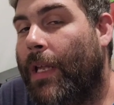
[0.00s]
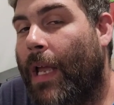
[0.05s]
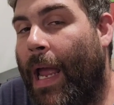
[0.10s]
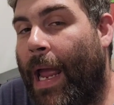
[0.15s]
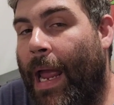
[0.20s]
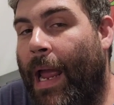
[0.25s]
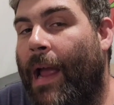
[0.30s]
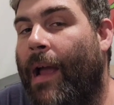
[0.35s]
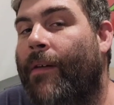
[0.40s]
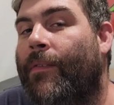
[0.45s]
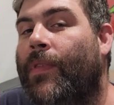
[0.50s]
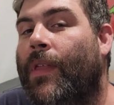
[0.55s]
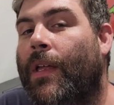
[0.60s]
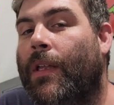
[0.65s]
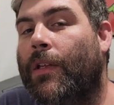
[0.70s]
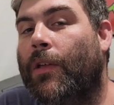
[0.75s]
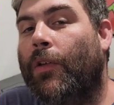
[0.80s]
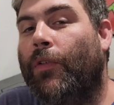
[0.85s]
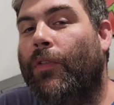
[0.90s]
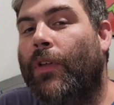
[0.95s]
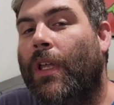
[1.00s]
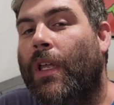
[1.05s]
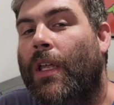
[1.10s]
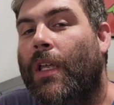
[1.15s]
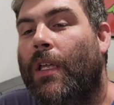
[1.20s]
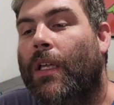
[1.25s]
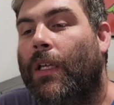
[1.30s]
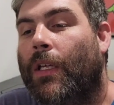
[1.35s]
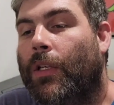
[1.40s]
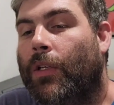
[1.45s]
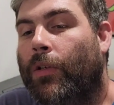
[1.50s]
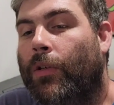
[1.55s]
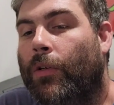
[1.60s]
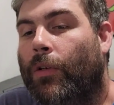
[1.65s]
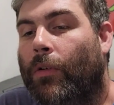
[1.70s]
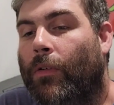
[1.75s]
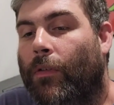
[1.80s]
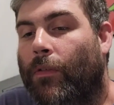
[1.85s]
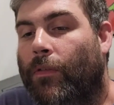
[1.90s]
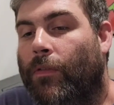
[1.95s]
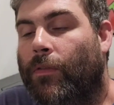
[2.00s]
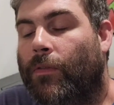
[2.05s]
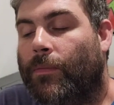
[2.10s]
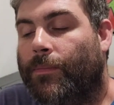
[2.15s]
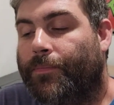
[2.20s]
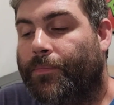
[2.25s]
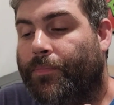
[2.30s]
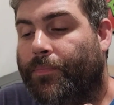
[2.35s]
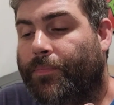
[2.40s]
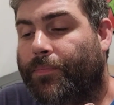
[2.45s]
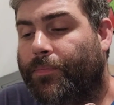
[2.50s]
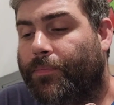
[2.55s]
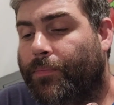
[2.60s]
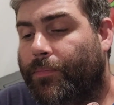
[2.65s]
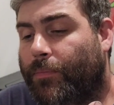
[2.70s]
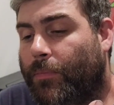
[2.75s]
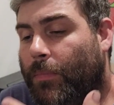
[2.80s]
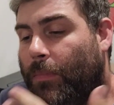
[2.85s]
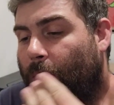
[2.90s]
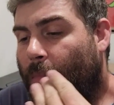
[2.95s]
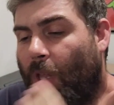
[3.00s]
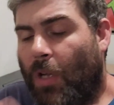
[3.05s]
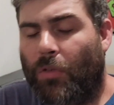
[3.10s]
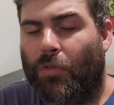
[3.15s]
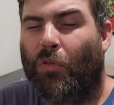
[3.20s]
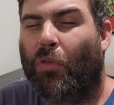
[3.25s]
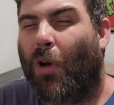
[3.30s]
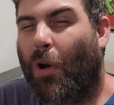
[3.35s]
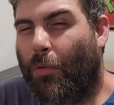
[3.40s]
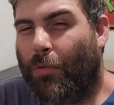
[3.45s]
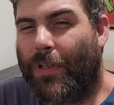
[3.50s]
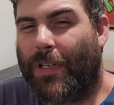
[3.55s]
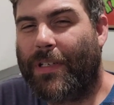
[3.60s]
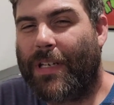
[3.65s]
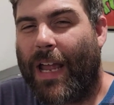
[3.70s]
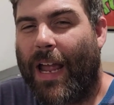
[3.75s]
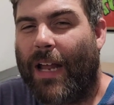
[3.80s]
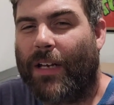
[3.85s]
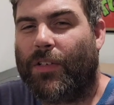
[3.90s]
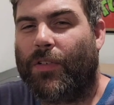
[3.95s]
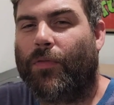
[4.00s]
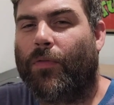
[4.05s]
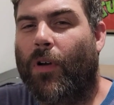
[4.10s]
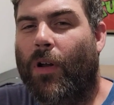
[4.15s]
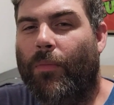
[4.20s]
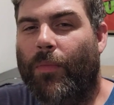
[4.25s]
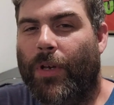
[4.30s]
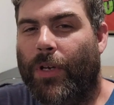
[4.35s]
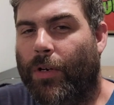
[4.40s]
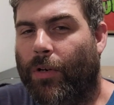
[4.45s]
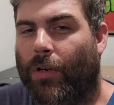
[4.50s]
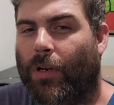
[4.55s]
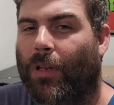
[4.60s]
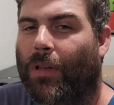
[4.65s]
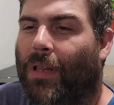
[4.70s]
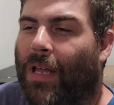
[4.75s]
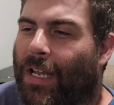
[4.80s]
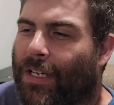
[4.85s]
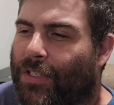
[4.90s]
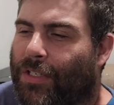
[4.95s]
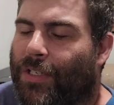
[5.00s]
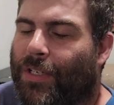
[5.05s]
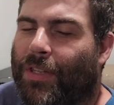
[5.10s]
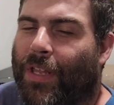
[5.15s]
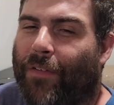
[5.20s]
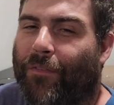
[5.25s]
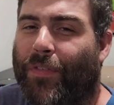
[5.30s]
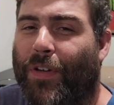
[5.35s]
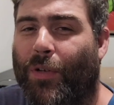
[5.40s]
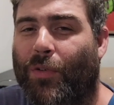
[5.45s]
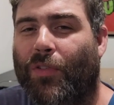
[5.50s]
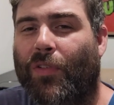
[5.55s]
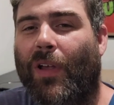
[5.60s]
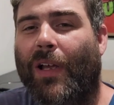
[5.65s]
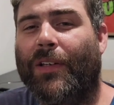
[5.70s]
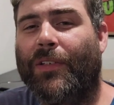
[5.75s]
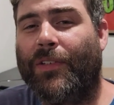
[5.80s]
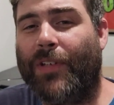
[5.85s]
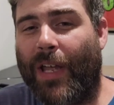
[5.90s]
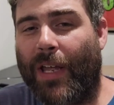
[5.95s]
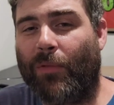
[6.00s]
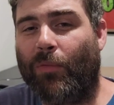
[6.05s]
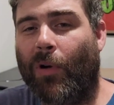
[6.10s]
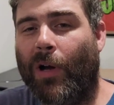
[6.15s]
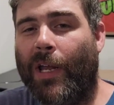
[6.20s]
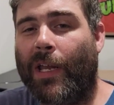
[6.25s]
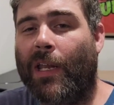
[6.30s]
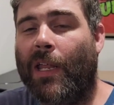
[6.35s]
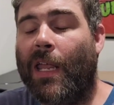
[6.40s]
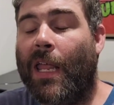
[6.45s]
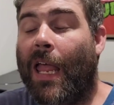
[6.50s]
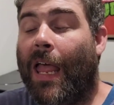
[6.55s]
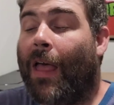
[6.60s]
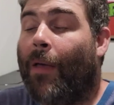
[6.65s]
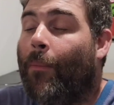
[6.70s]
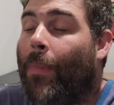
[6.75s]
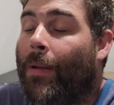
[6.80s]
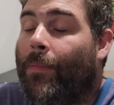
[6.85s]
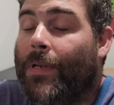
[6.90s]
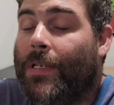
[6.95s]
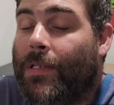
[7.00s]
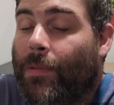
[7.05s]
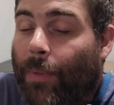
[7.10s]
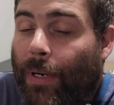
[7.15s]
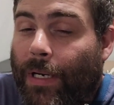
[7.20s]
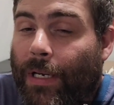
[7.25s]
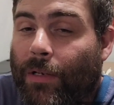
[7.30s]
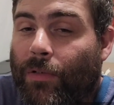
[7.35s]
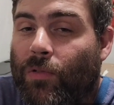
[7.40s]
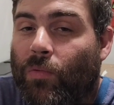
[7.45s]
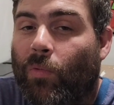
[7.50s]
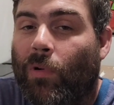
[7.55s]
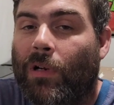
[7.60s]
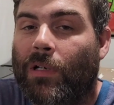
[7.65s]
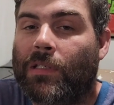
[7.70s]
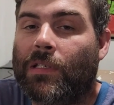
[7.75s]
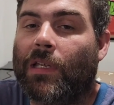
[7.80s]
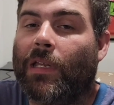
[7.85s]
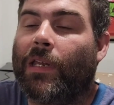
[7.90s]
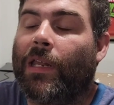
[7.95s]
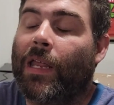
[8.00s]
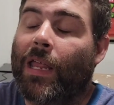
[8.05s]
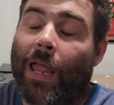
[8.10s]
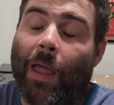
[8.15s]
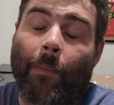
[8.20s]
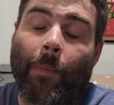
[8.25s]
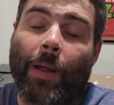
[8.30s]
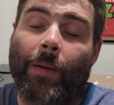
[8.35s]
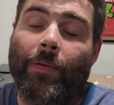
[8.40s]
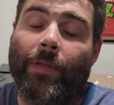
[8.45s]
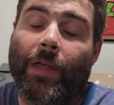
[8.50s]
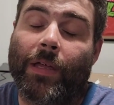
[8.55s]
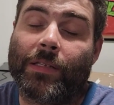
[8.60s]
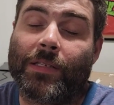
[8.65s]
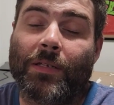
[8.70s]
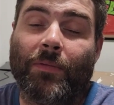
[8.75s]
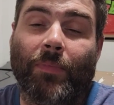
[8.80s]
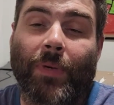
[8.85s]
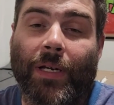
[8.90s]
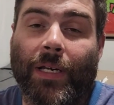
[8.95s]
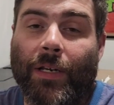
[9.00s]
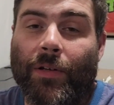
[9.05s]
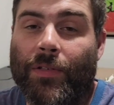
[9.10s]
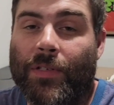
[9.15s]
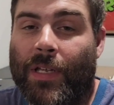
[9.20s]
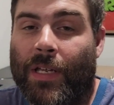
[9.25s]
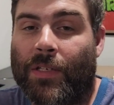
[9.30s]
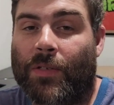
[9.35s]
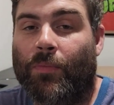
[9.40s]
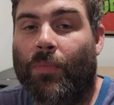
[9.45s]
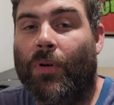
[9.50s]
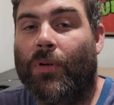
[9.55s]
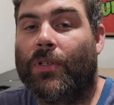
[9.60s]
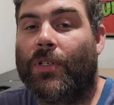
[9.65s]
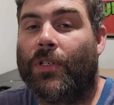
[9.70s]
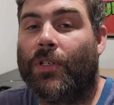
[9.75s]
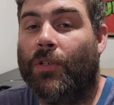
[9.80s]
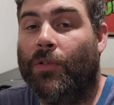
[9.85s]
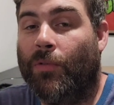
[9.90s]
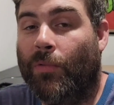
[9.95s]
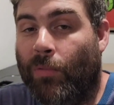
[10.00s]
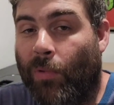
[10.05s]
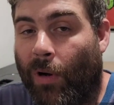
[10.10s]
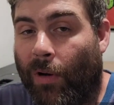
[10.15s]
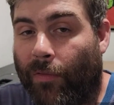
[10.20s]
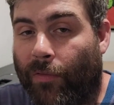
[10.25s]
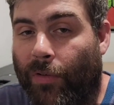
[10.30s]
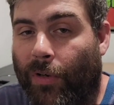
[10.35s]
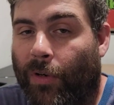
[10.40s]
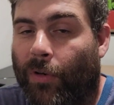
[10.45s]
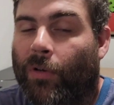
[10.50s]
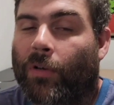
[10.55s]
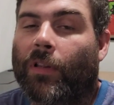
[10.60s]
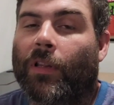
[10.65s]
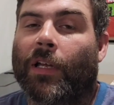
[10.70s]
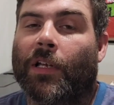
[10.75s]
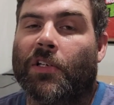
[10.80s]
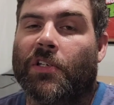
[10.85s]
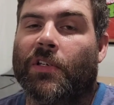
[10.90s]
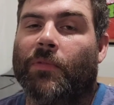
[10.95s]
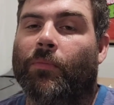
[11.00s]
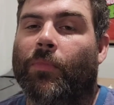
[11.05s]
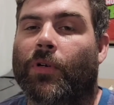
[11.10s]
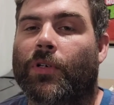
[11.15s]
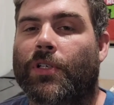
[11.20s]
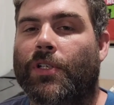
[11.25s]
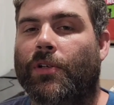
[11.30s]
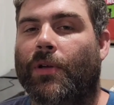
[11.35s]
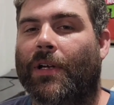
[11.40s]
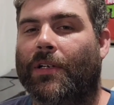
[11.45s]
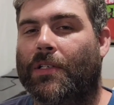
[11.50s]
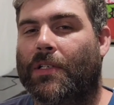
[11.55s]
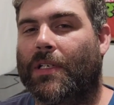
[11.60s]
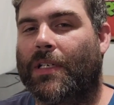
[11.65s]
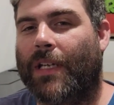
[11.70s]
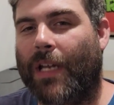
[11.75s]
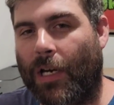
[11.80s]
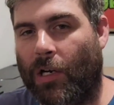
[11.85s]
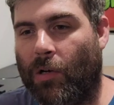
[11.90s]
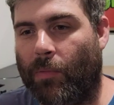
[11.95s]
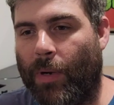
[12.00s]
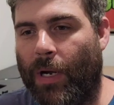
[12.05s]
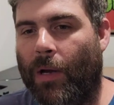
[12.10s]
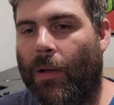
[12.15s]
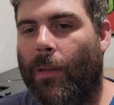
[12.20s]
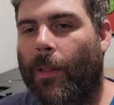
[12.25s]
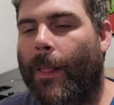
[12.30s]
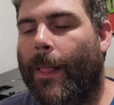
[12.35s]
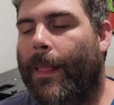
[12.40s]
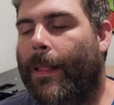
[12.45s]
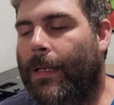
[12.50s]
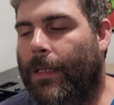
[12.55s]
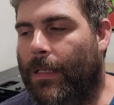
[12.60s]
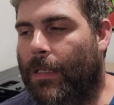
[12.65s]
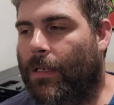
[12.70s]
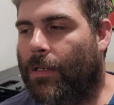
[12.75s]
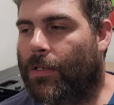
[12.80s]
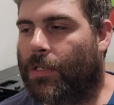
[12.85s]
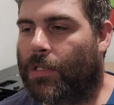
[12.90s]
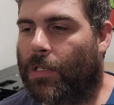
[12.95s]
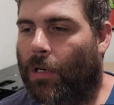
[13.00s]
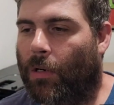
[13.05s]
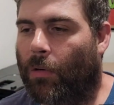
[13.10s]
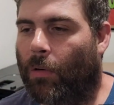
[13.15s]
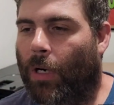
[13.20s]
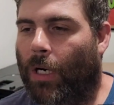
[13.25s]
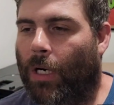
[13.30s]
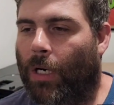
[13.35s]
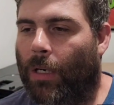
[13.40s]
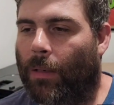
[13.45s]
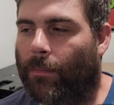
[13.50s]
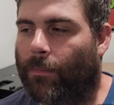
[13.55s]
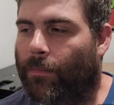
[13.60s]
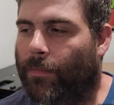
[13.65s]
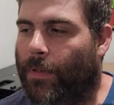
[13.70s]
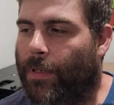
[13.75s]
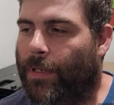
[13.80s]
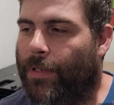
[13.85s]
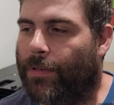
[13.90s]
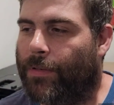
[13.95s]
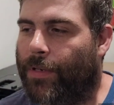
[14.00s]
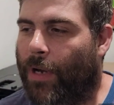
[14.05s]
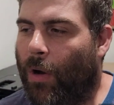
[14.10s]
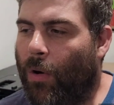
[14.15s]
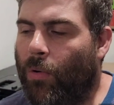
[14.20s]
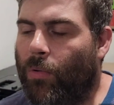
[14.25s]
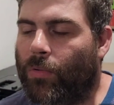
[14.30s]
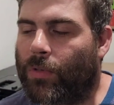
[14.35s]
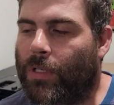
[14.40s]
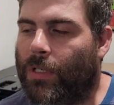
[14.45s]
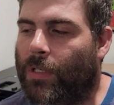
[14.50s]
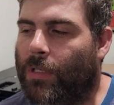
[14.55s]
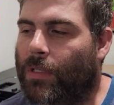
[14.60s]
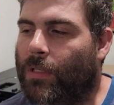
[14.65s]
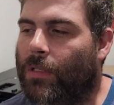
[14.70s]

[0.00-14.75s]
you have that you've grown detached from in your collection that feels like dead weight. Maybe somebody else wants it. Maybe that somebody else has books you want for your collection, books you actually care about. So don't